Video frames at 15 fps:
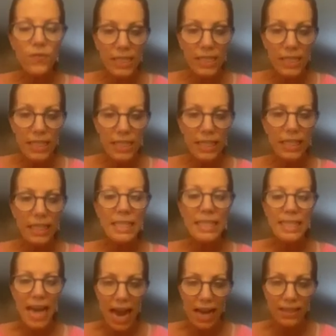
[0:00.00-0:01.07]

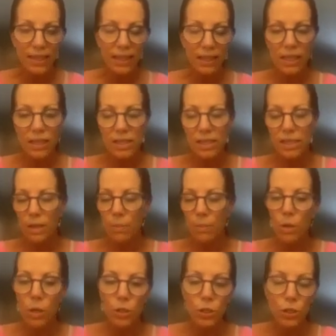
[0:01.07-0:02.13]
fatigue taxing. It's
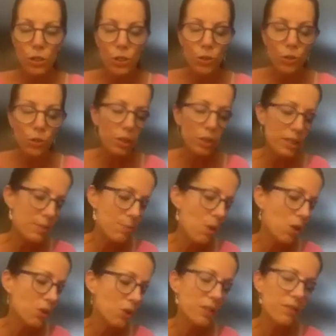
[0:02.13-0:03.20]
emotional, it's
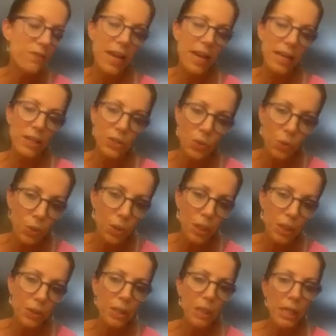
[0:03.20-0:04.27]

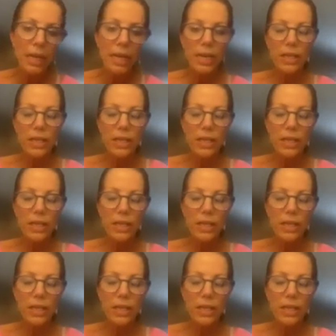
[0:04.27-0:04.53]
multifactorial.